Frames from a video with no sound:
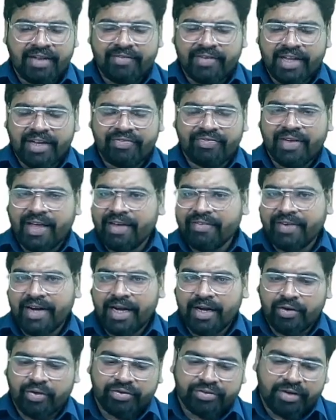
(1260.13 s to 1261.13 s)
very
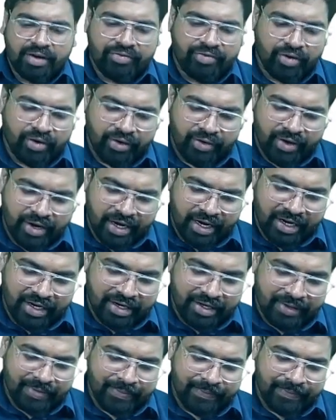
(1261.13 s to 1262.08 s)
favorite question for your NEET.